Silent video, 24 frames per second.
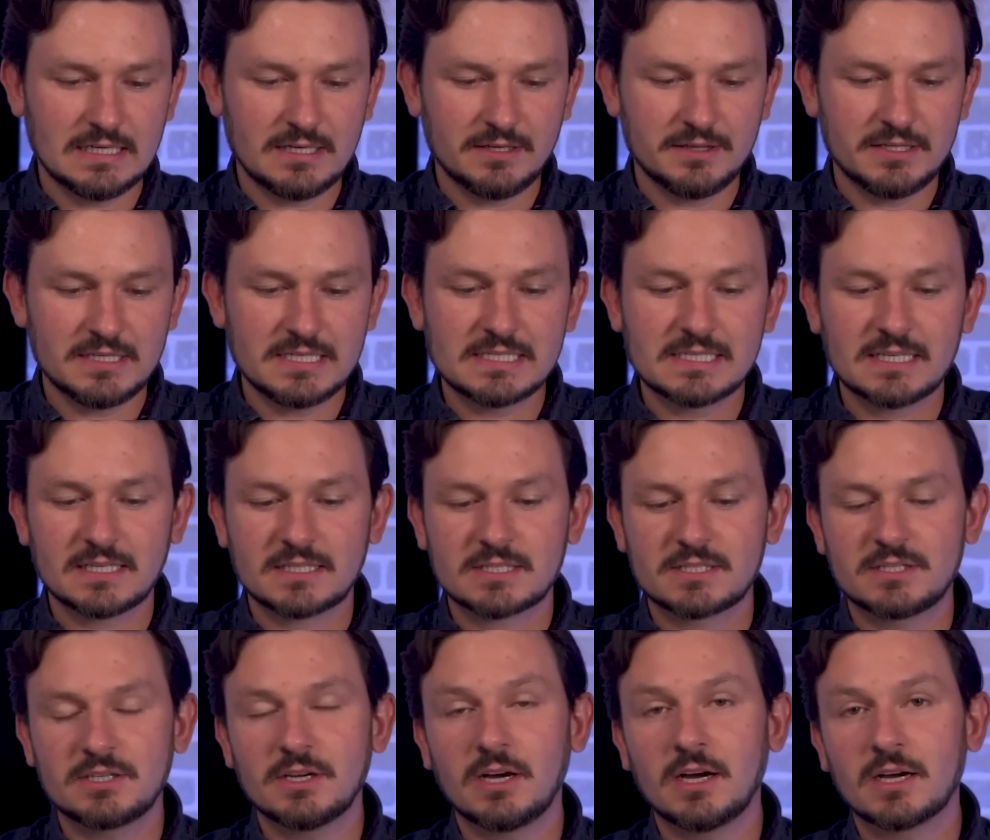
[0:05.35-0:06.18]
the
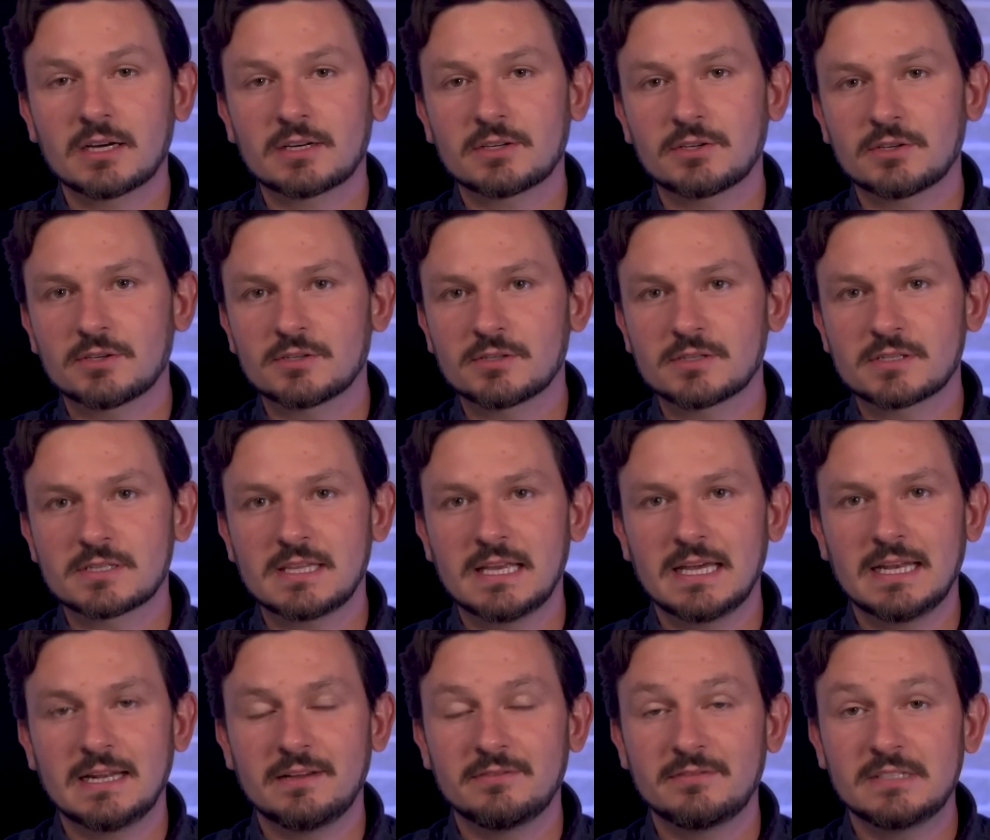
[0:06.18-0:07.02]
6 doctors
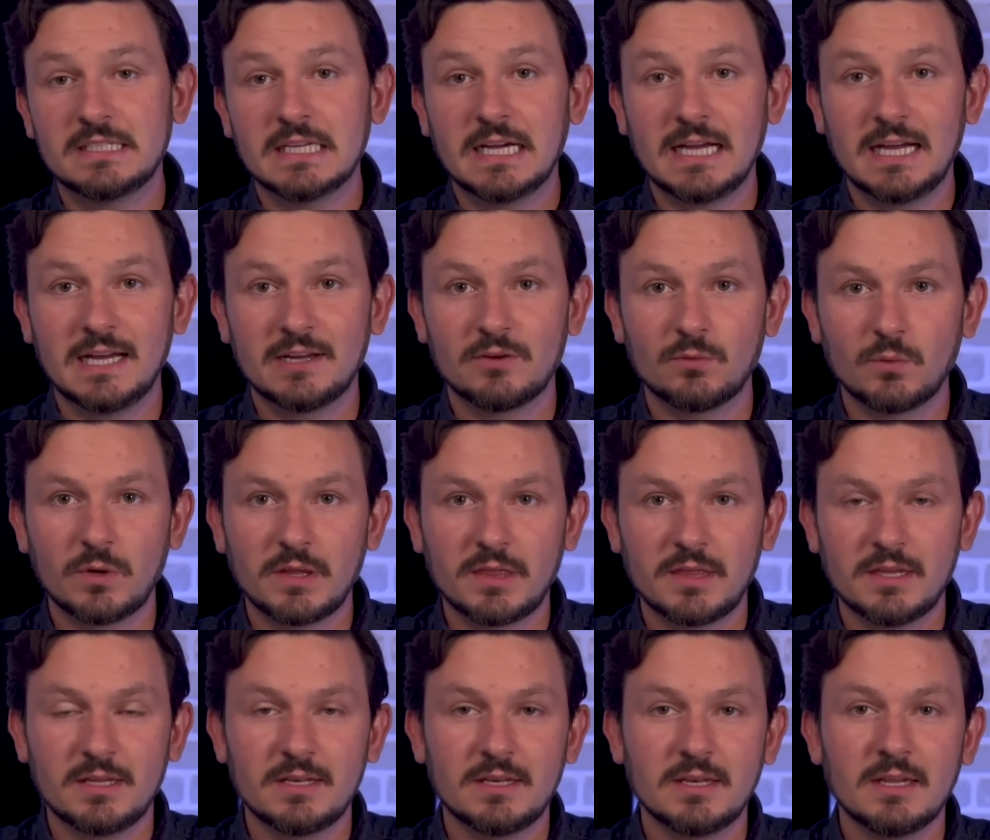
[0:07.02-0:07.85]
that have died
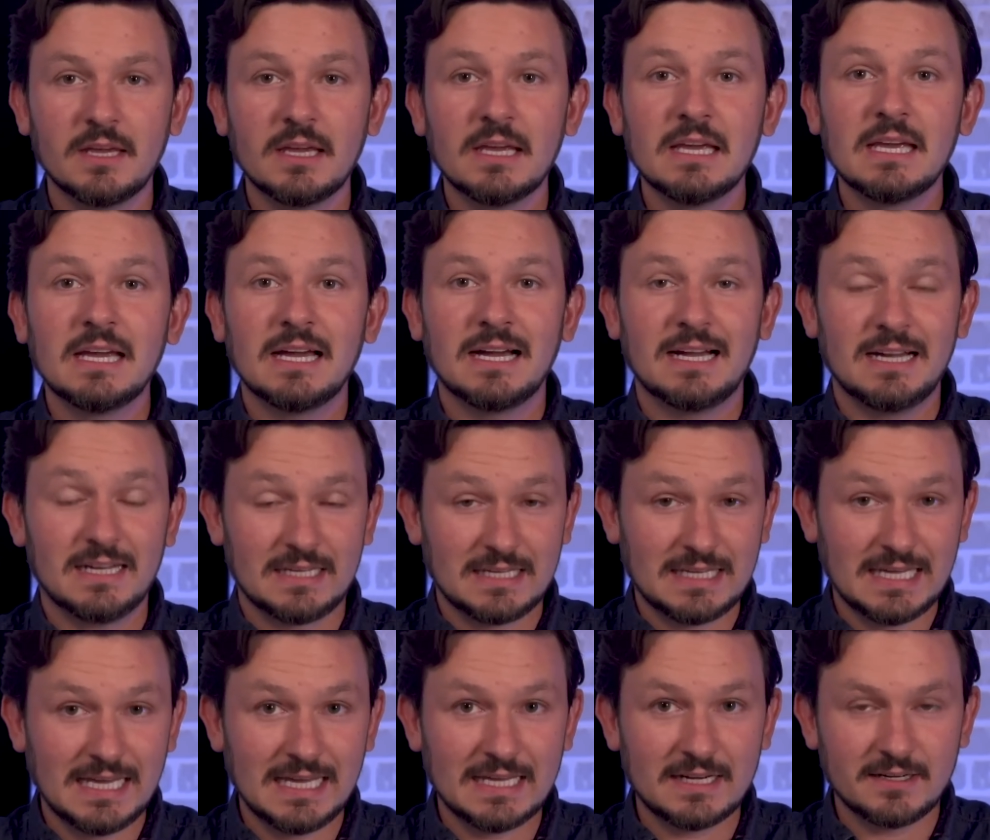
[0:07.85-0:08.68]
within
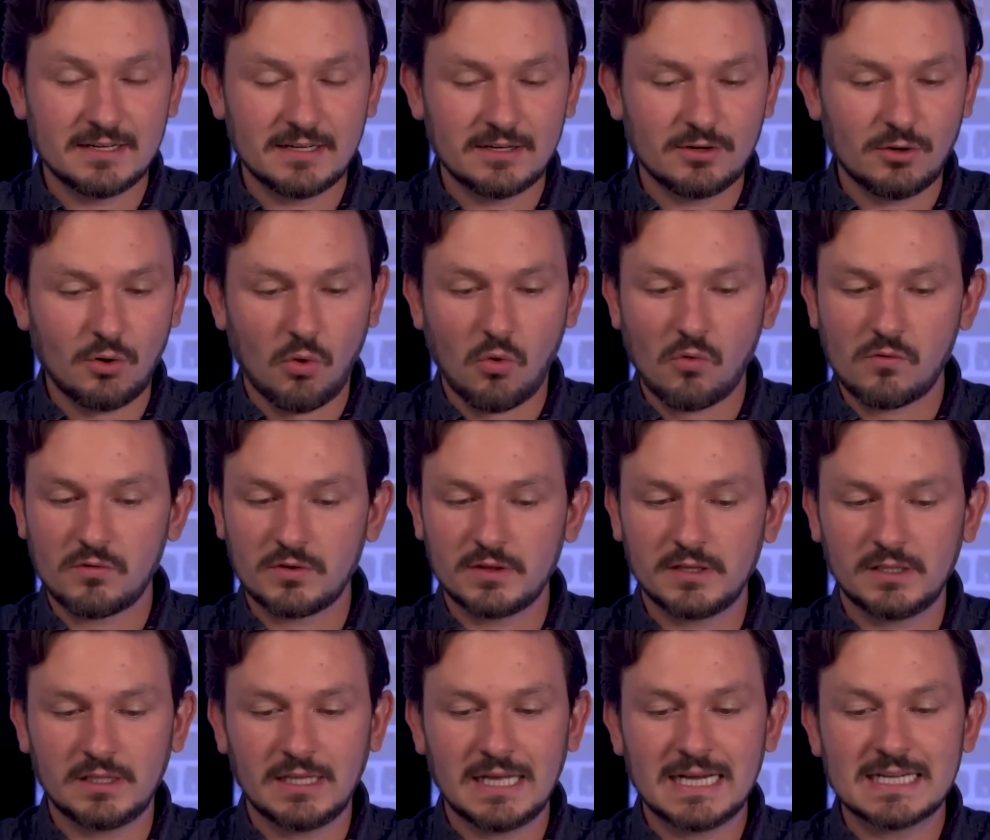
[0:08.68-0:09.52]
Canada over
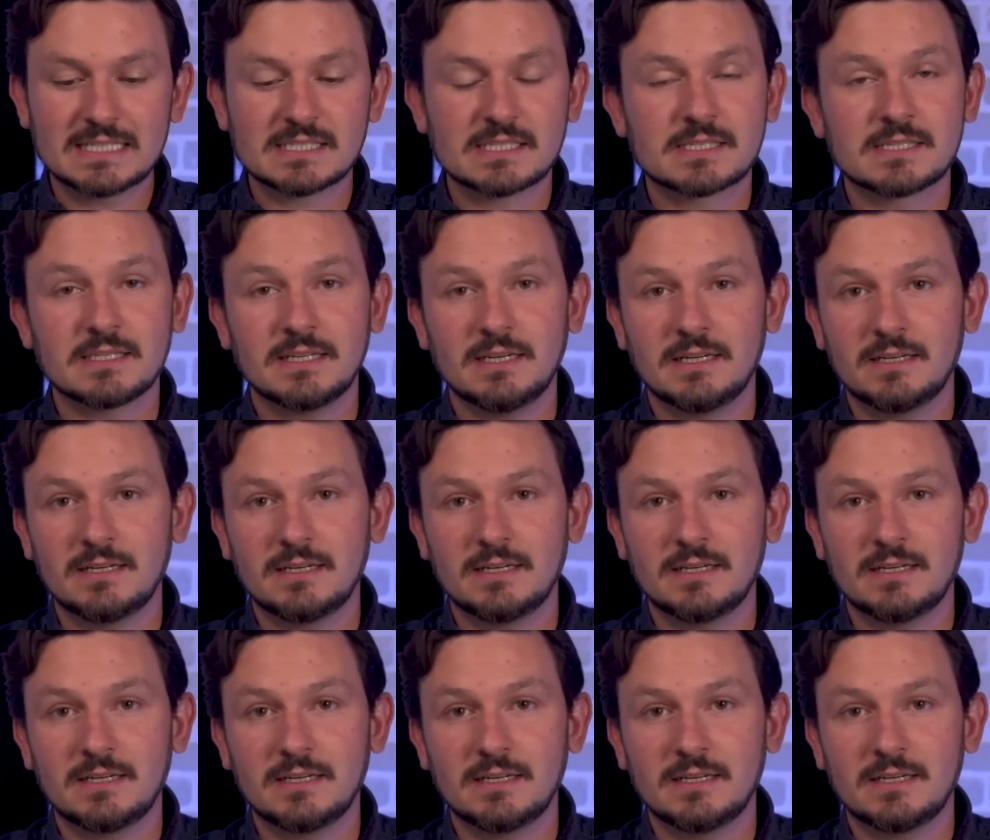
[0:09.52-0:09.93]
the last